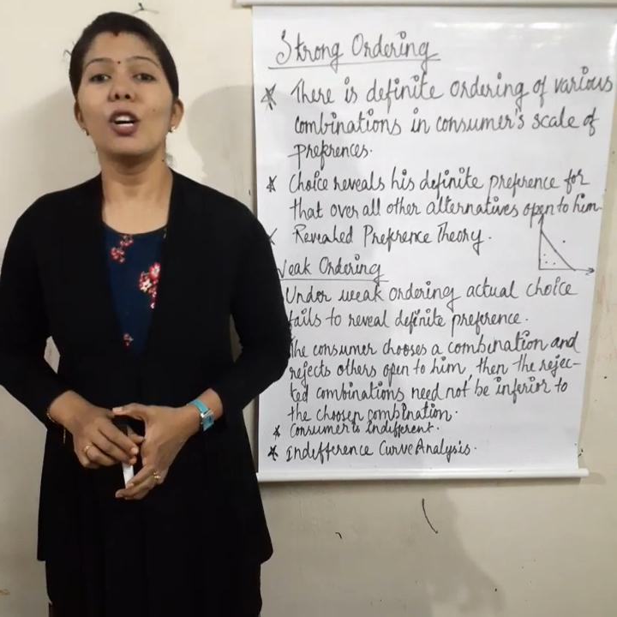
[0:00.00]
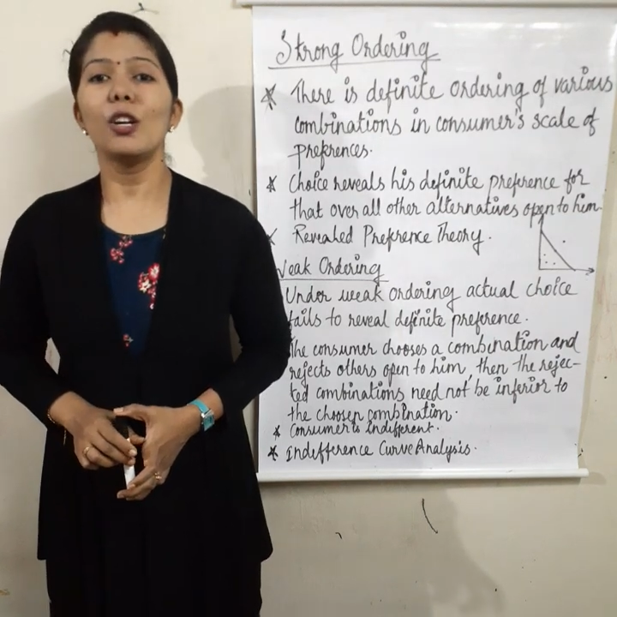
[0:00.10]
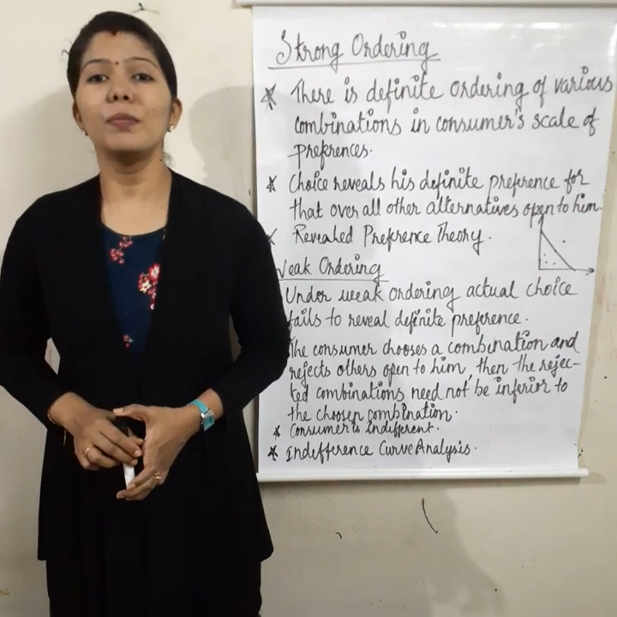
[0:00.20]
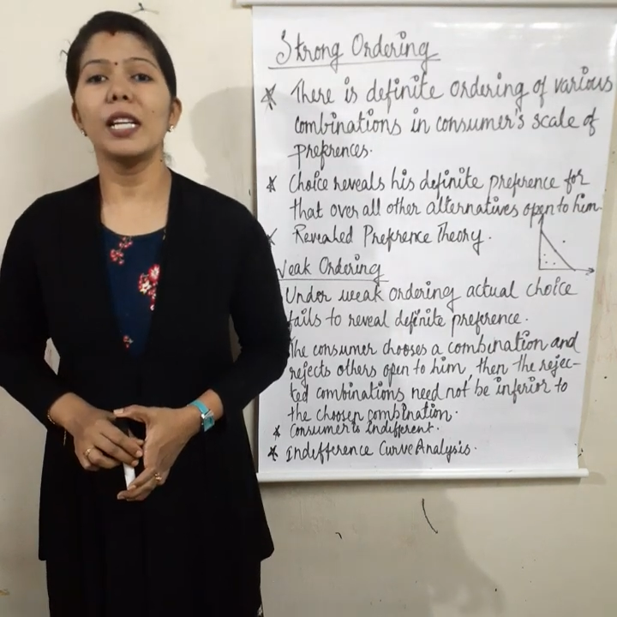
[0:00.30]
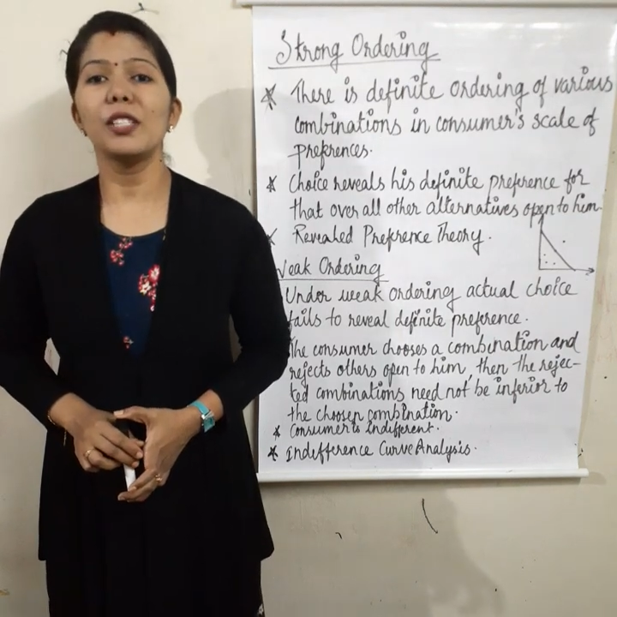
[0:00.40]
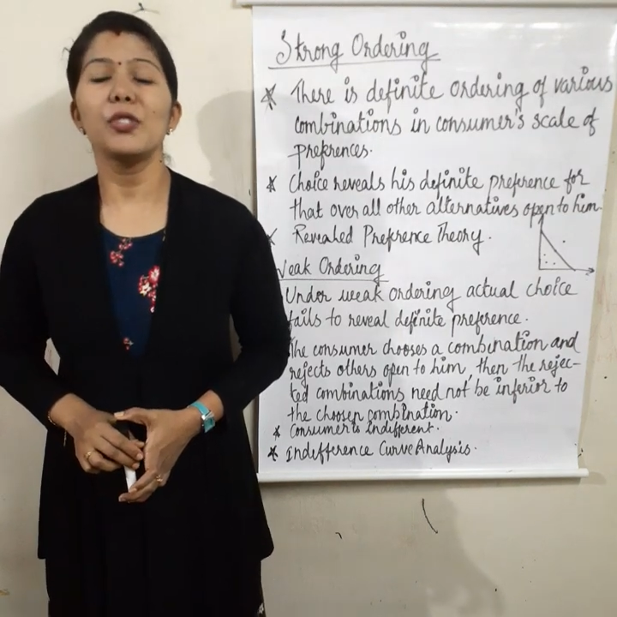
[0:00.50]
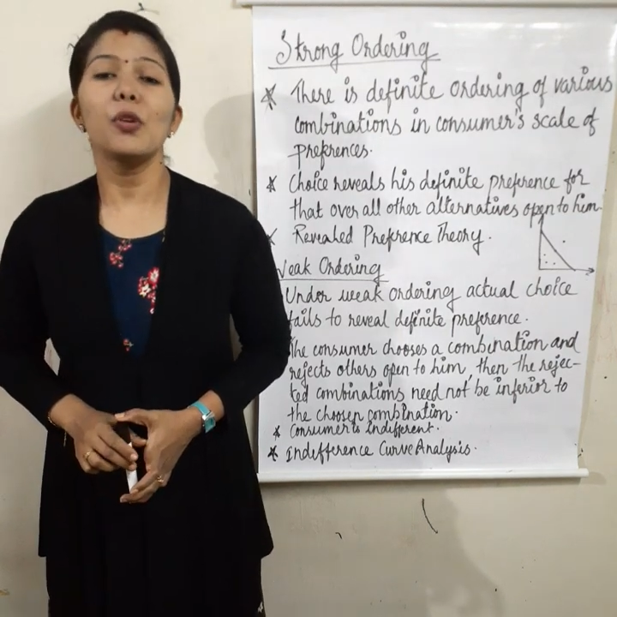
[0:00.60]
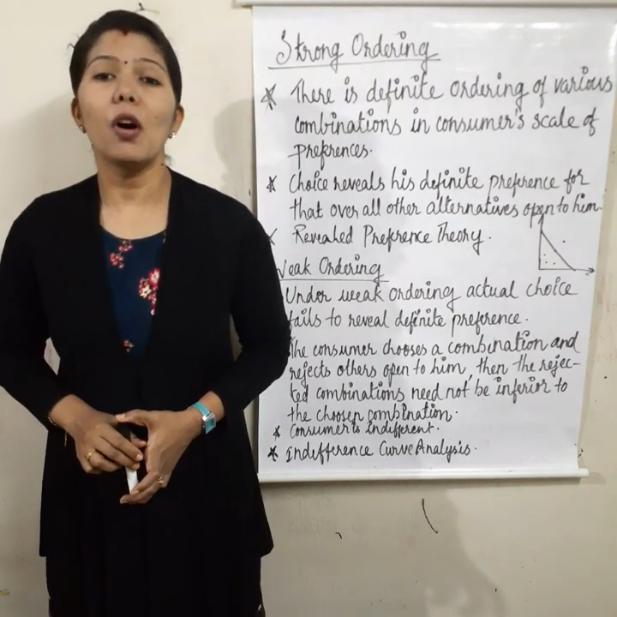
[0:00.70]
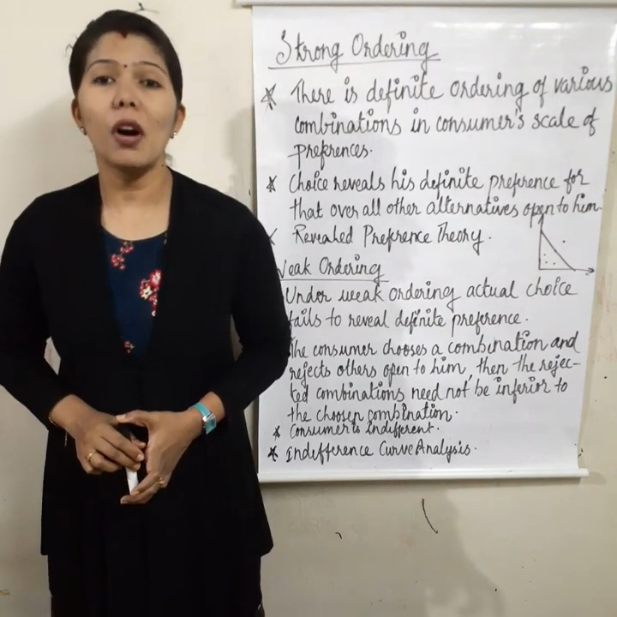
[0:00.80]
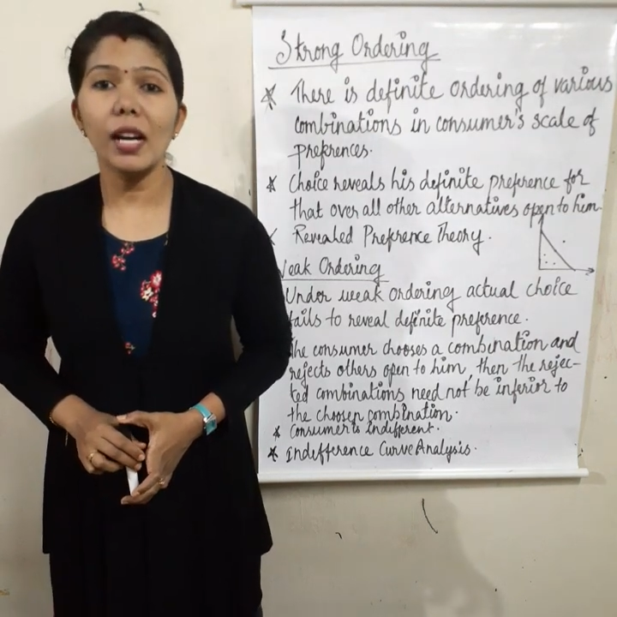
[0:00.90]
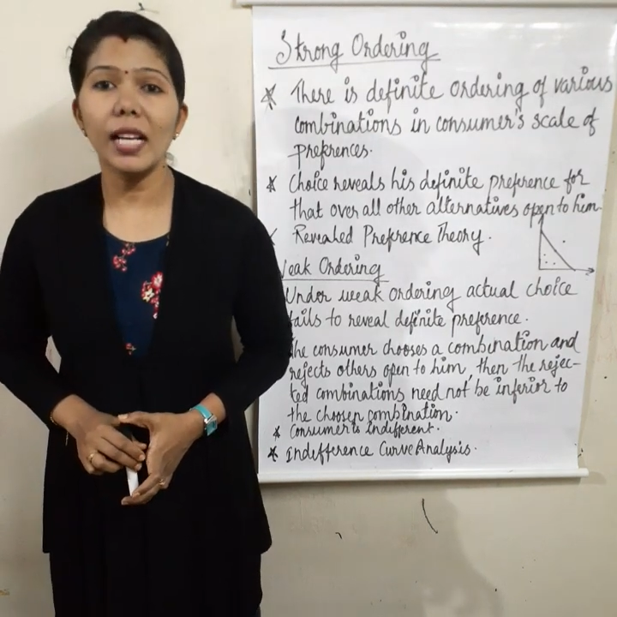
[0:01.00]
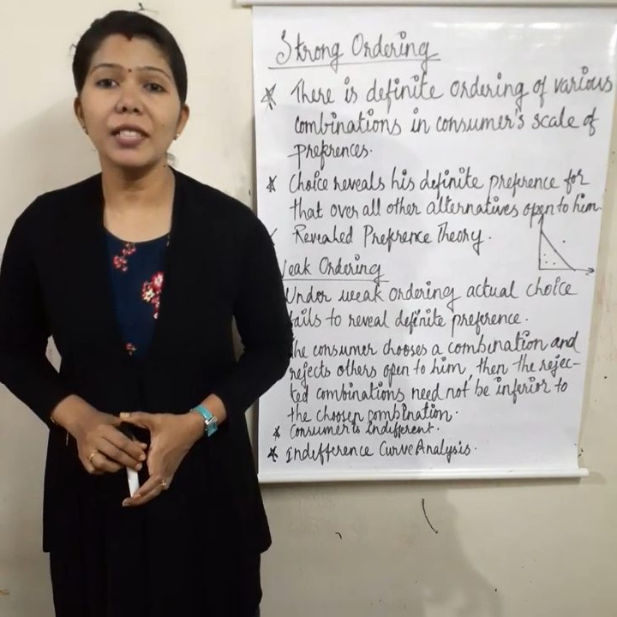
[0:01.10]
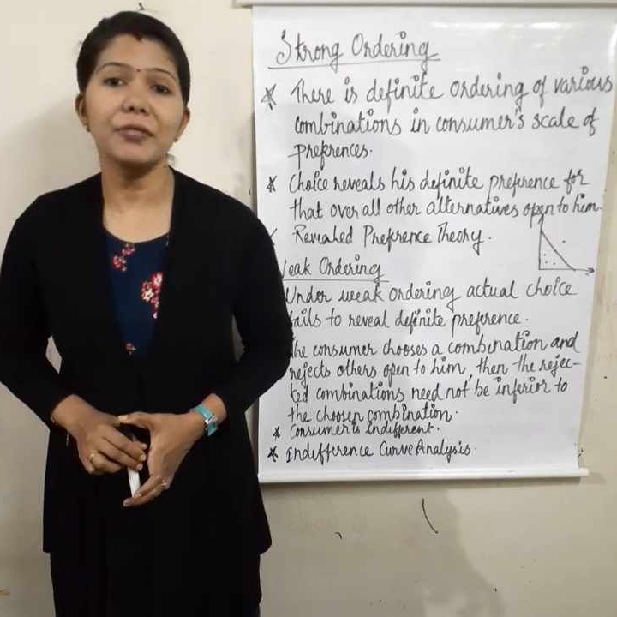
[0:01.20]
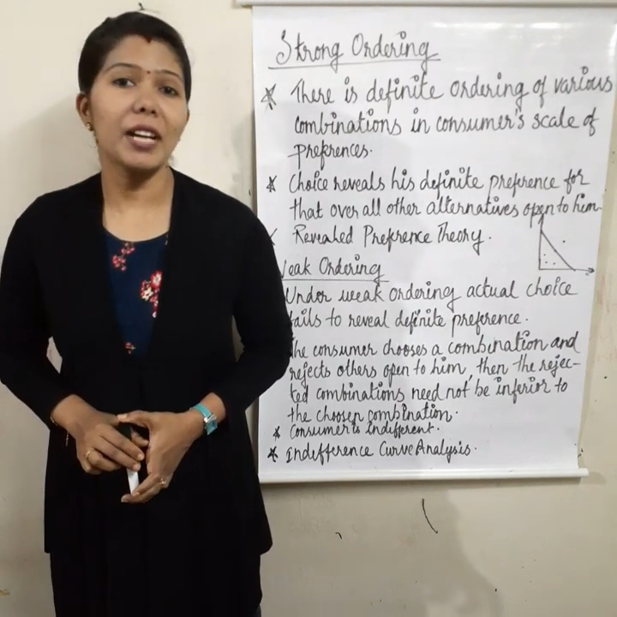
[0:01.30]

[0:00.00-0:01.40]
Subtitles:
Hope that you all are